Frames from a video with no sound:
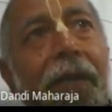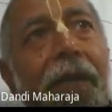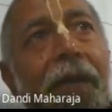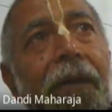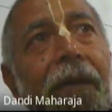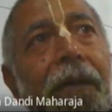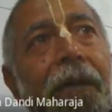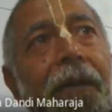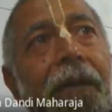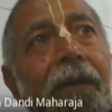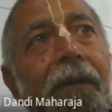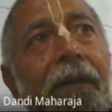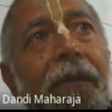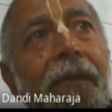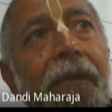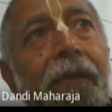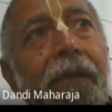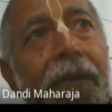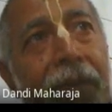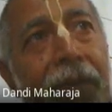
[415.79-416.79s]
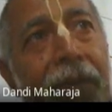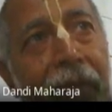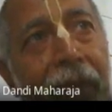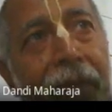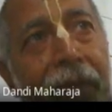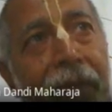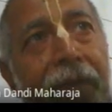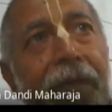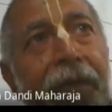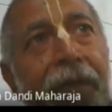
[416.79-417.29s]
Prajanath,
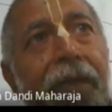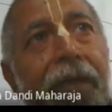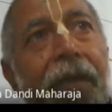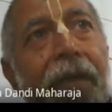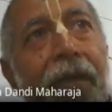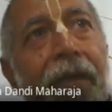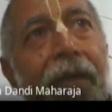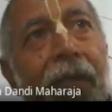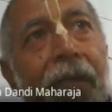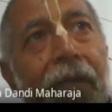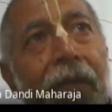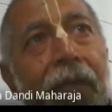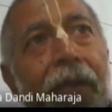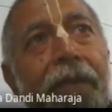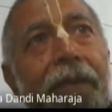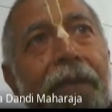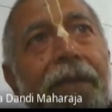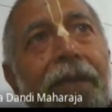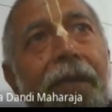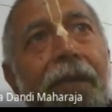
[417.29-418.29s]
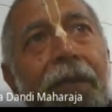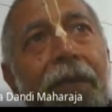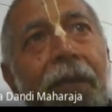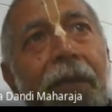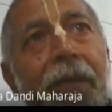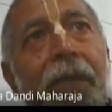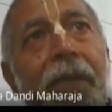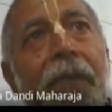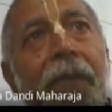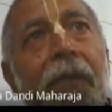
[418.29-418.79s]
what are the symptoms of those
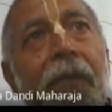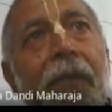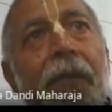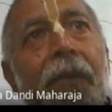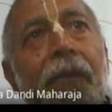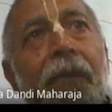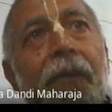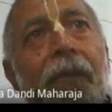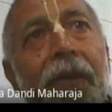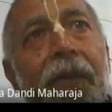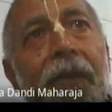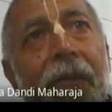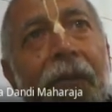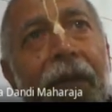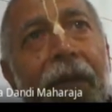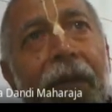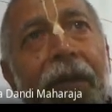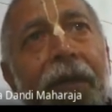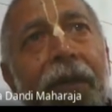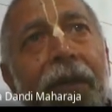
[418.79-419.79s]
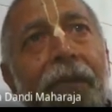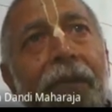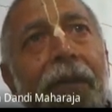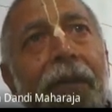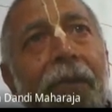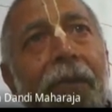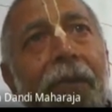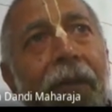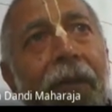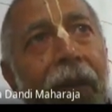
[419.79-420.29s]
who are liberated from Maya?